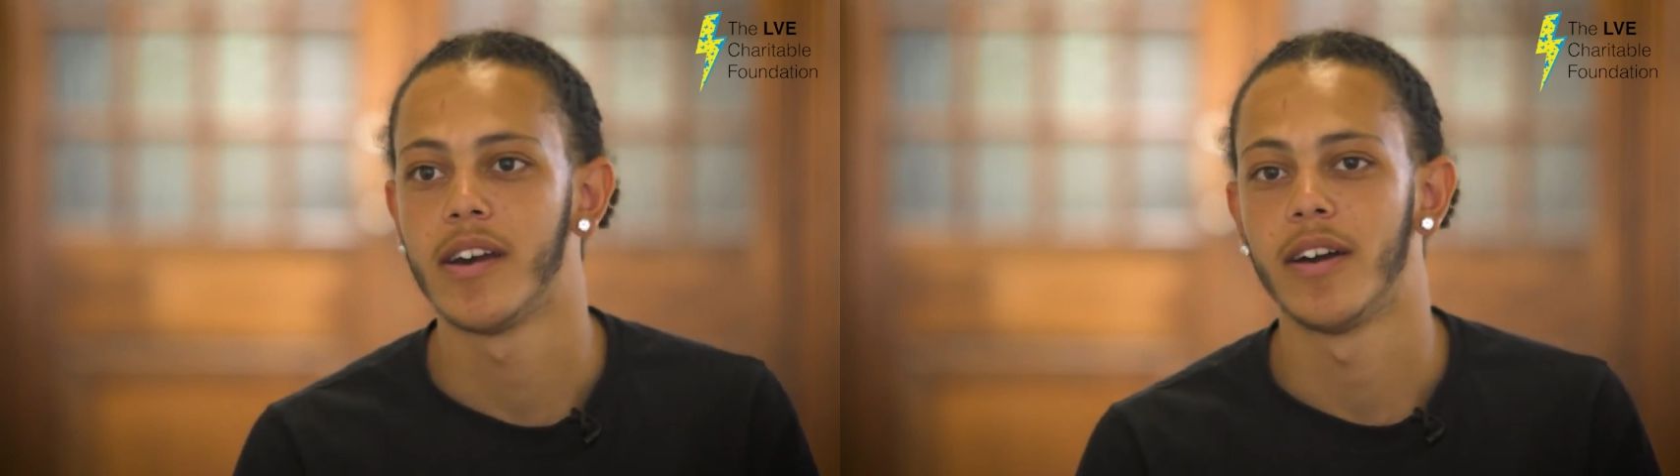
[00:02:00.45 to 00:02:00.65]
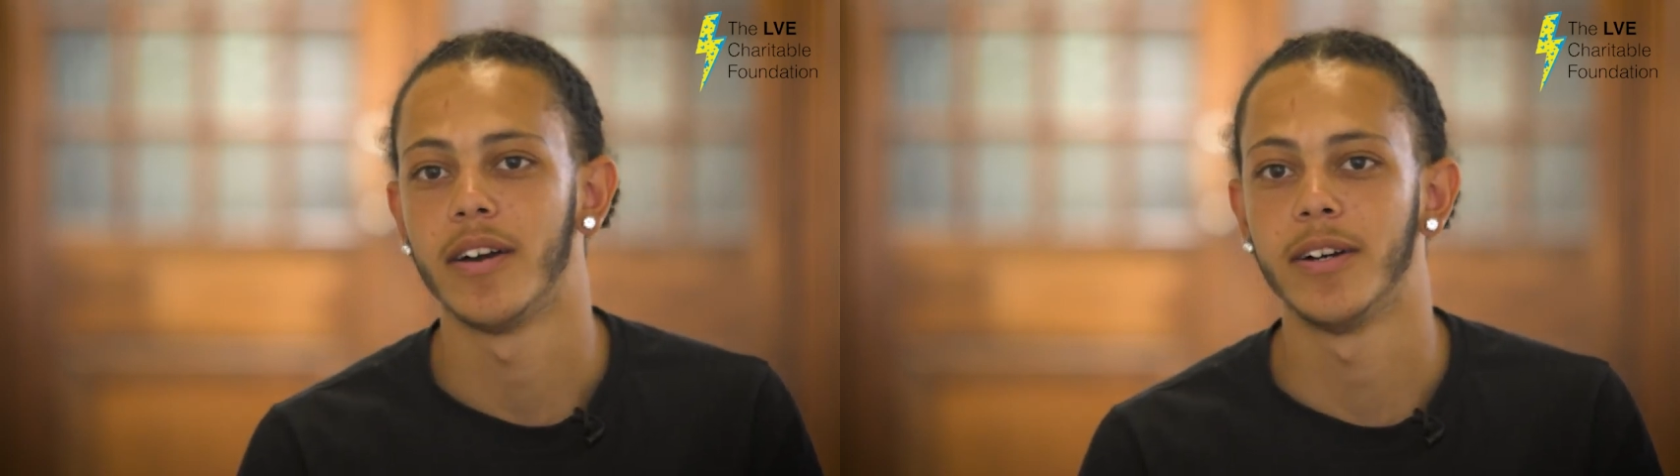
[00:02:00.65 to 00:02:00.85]

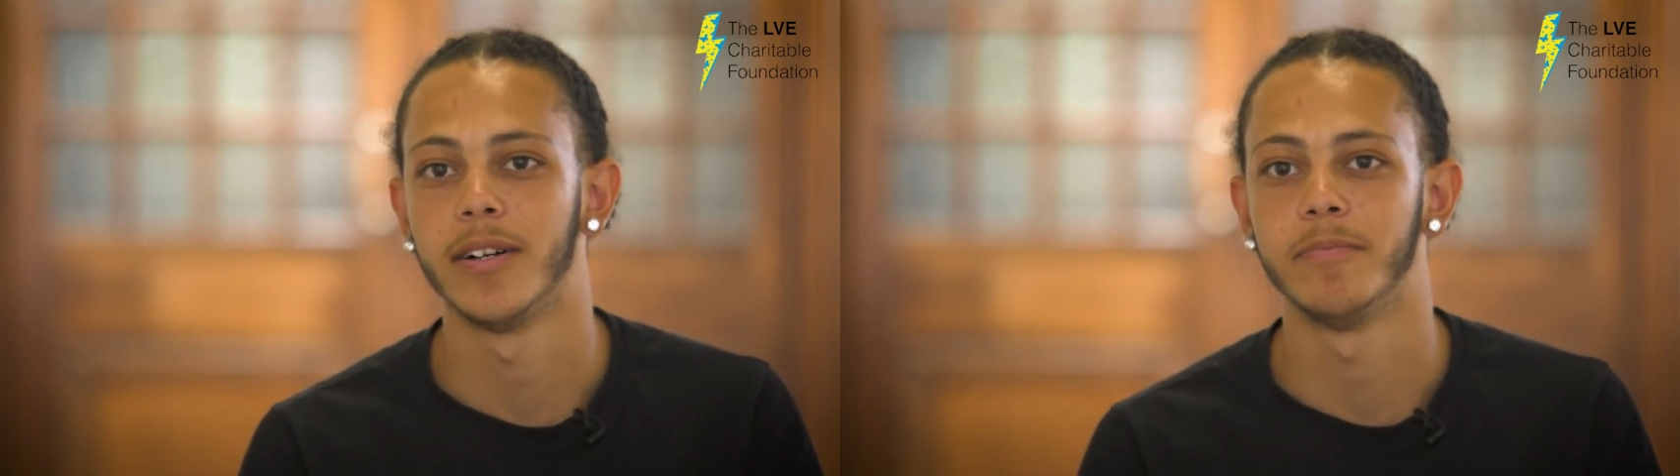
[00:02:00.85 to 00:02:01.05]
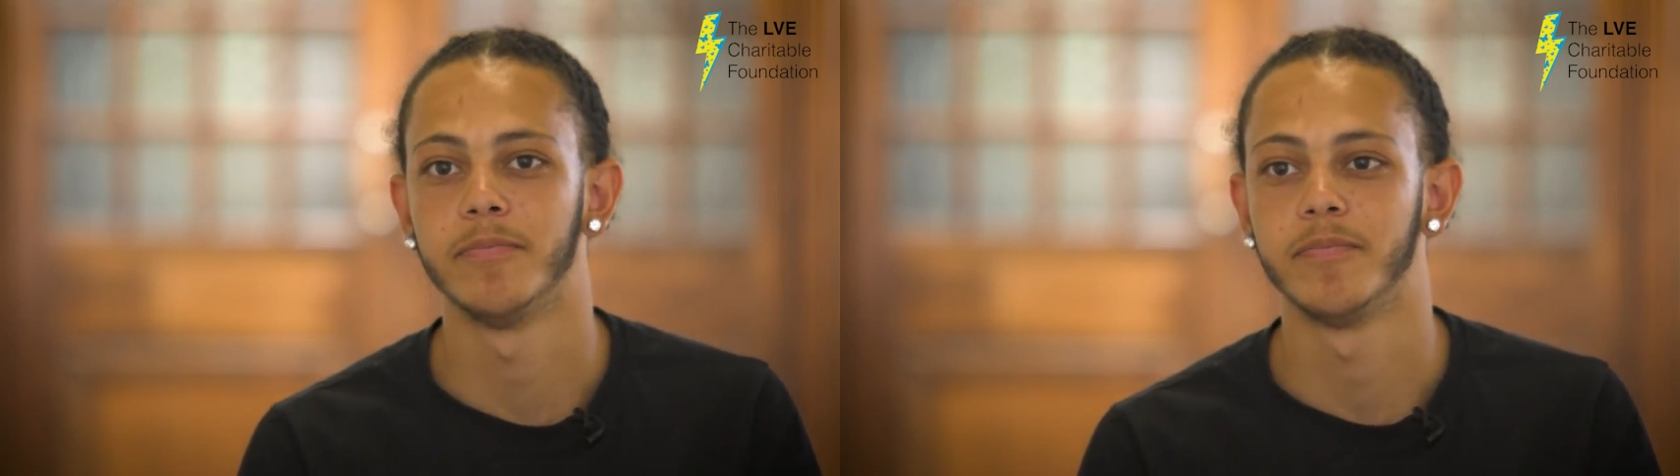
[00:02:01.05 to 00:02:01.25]

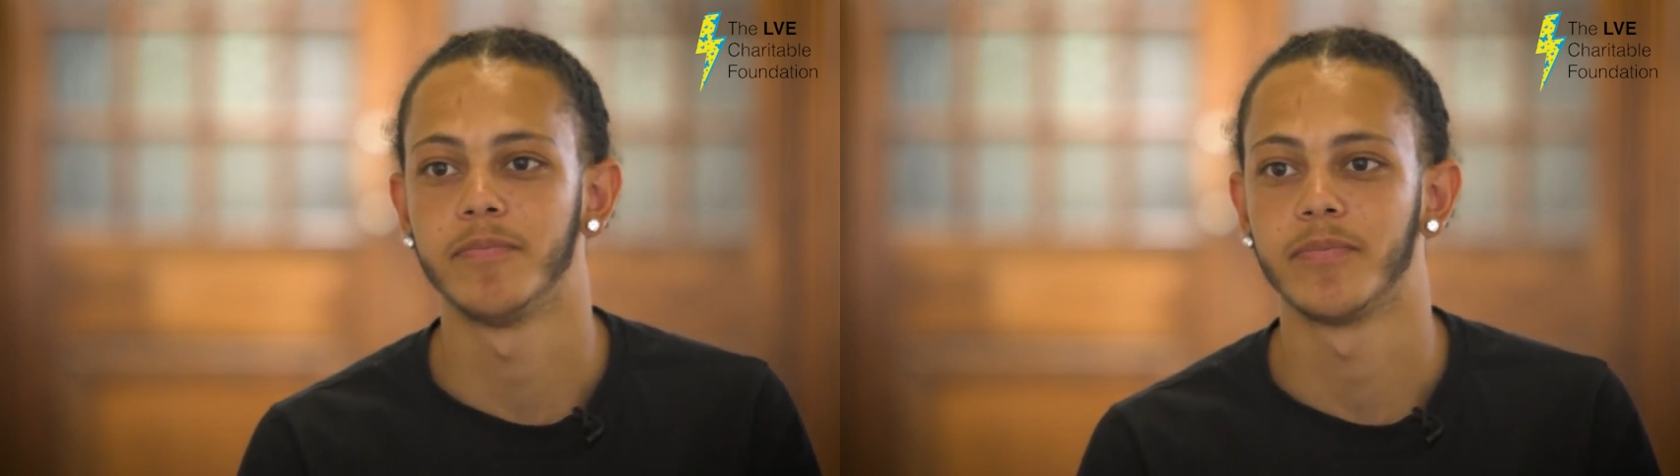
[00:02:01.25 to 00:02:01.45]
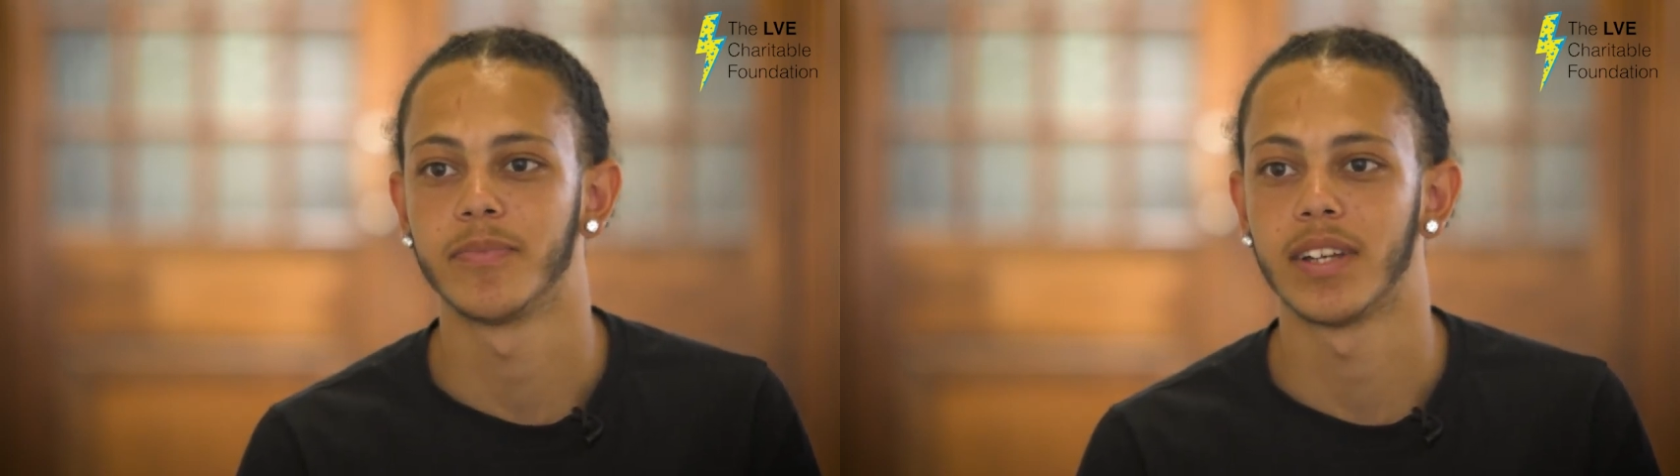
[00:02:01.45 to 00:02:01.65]

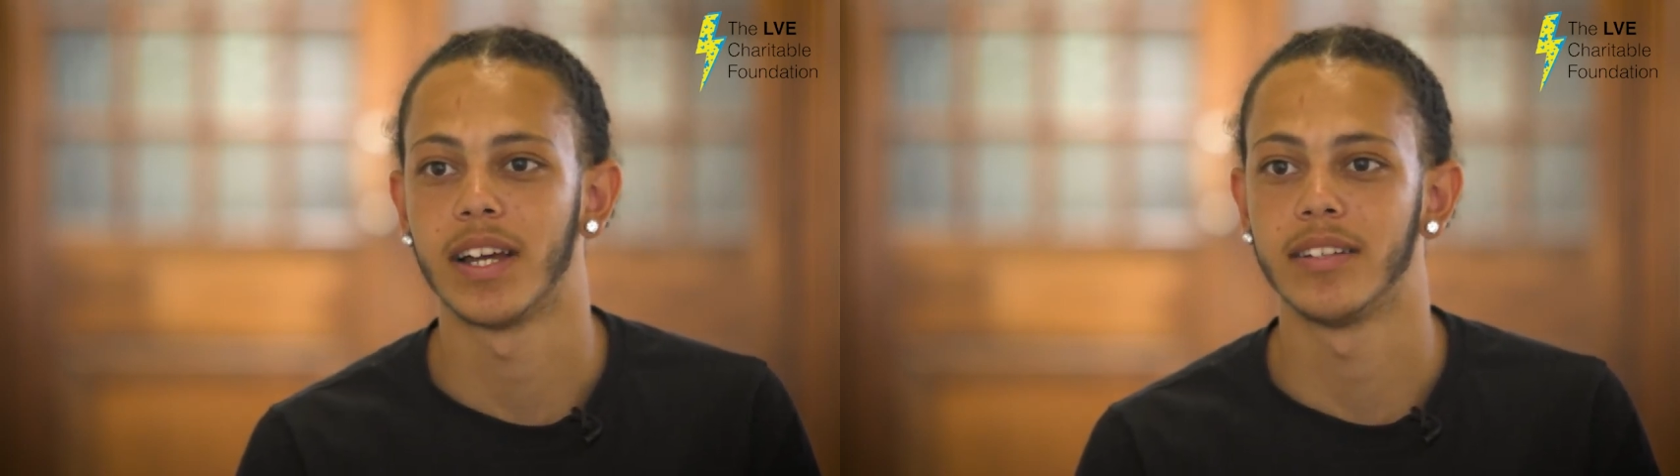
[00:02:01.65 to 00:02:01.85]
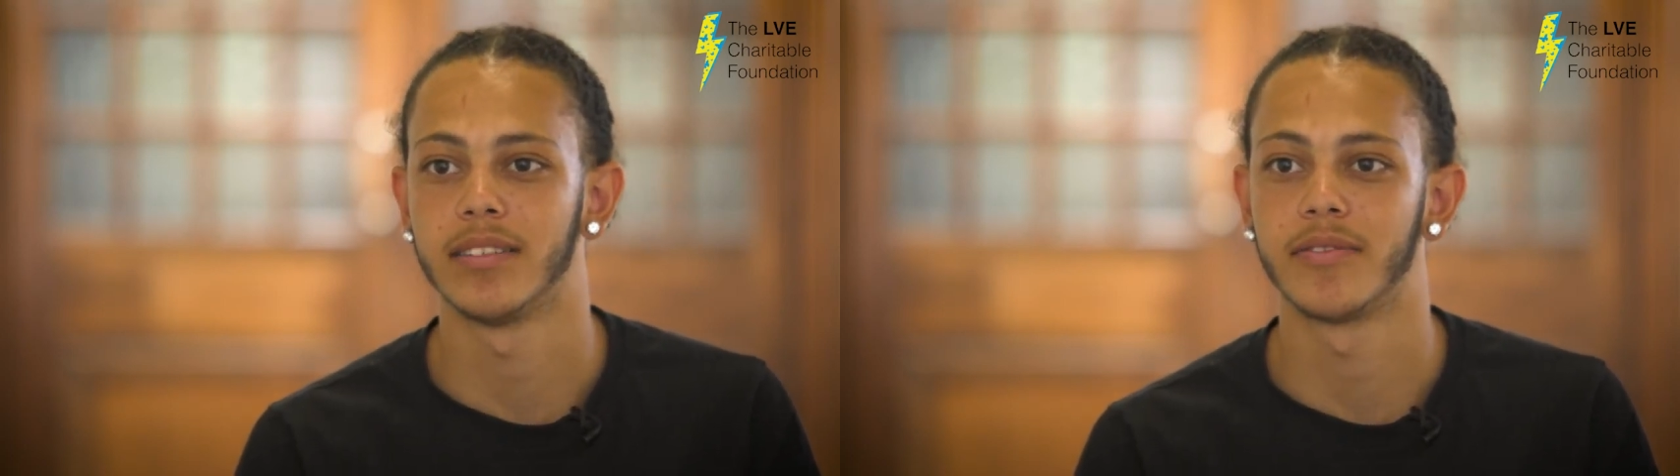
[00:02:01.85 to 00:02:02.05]

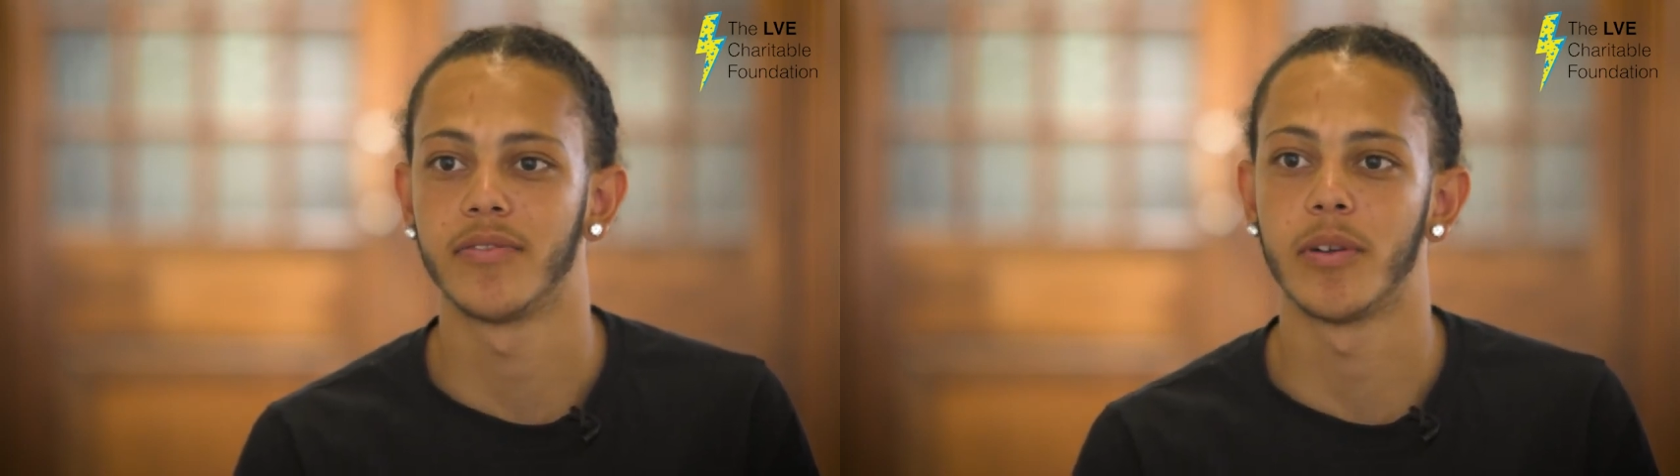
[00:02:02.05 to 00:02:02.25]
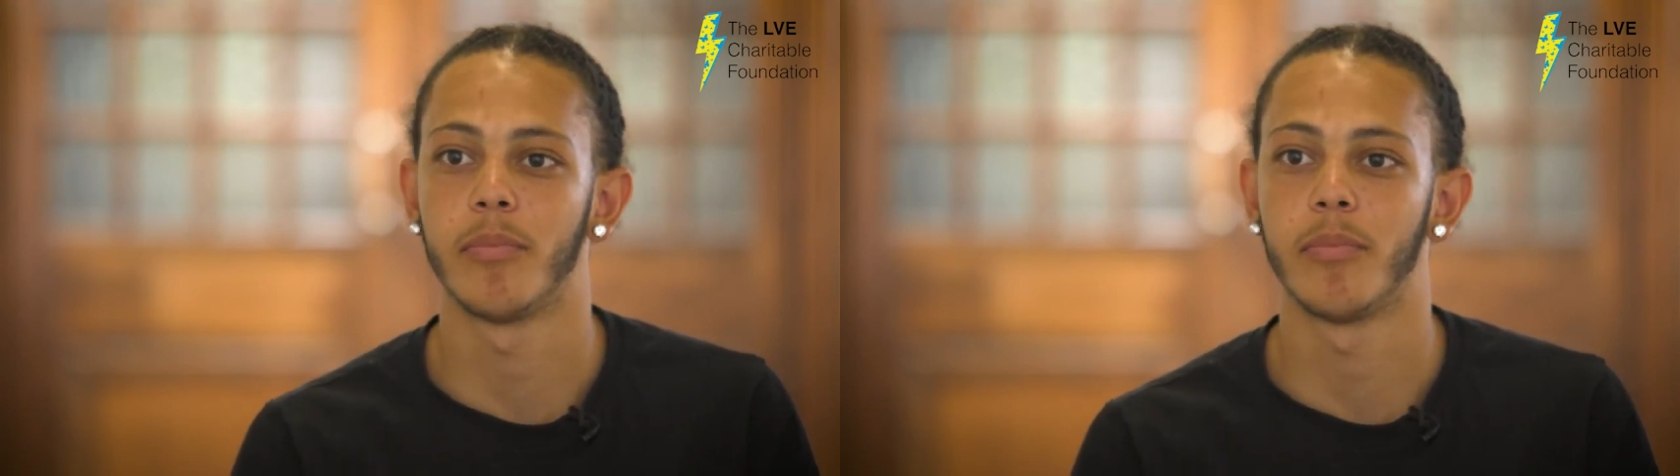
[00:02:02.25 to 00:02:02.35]
and for the